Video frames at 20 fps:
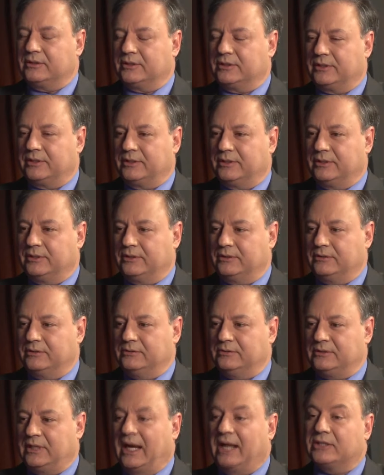a
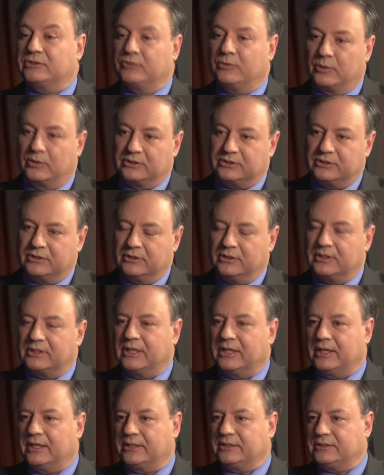task force to
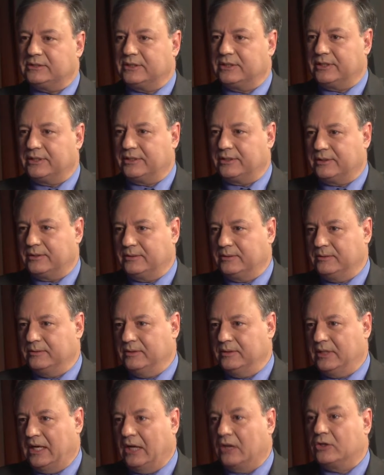look at uh,
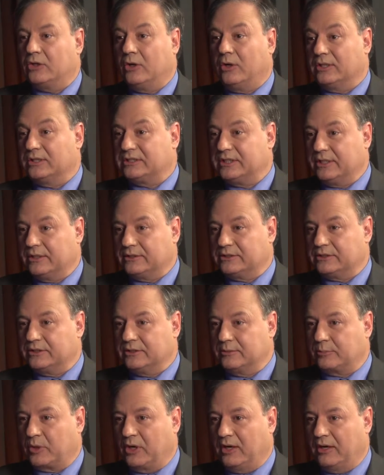alcohol sales
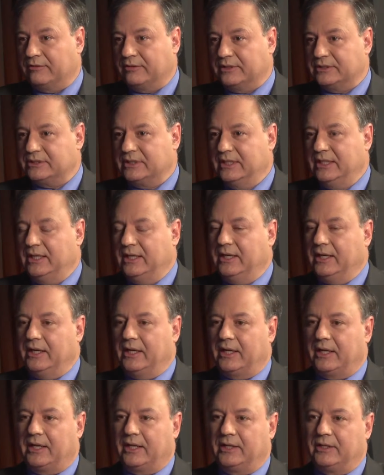in the province.
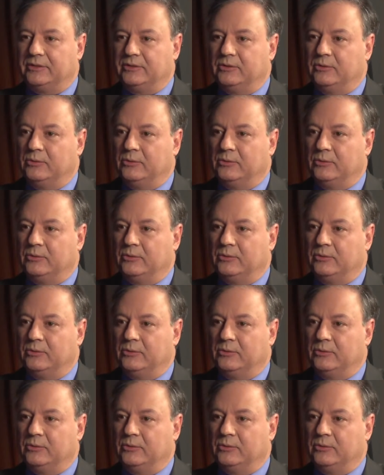And